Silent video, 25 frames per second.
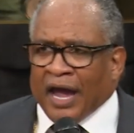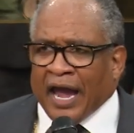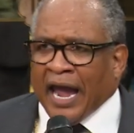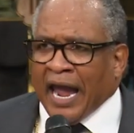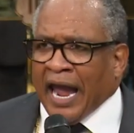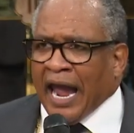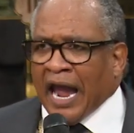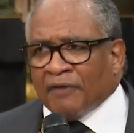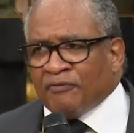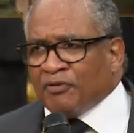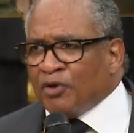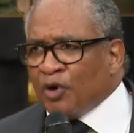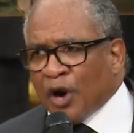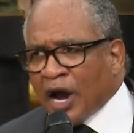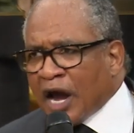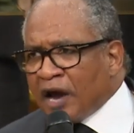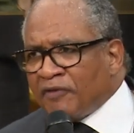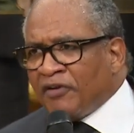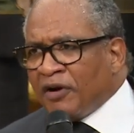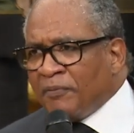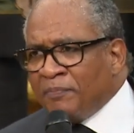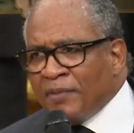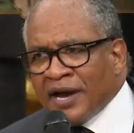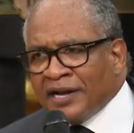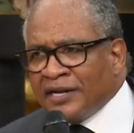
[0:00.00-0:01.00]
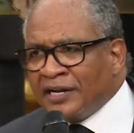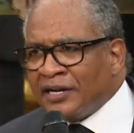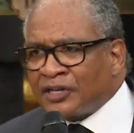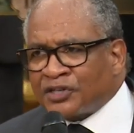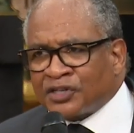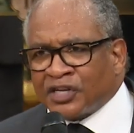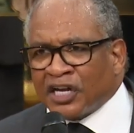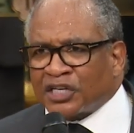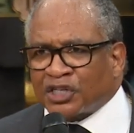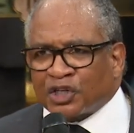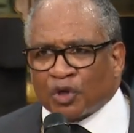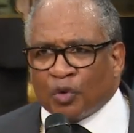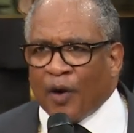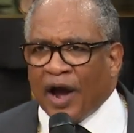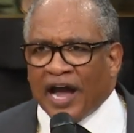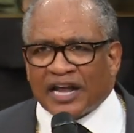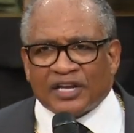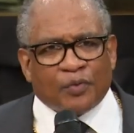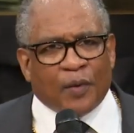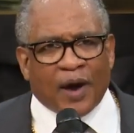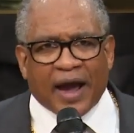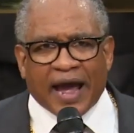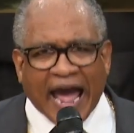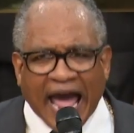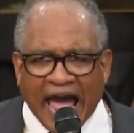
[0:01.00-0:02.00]
Have you ever been in a
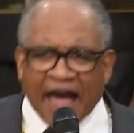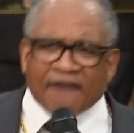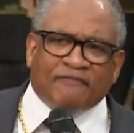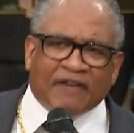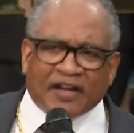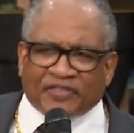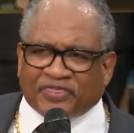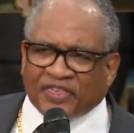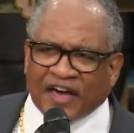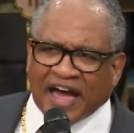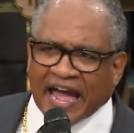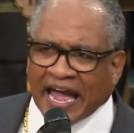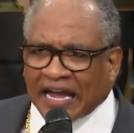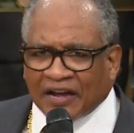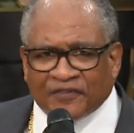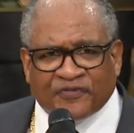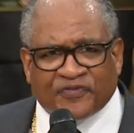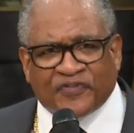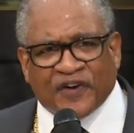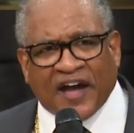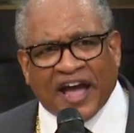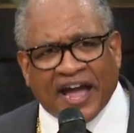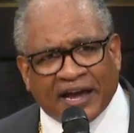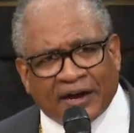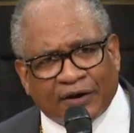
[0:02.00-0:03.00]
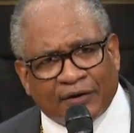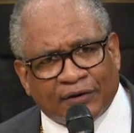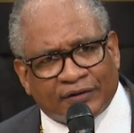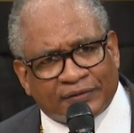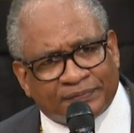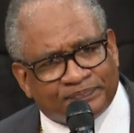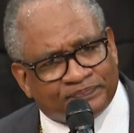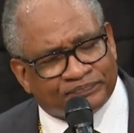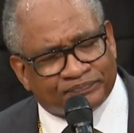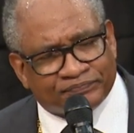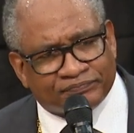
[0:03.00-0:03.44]
situation where everything failed?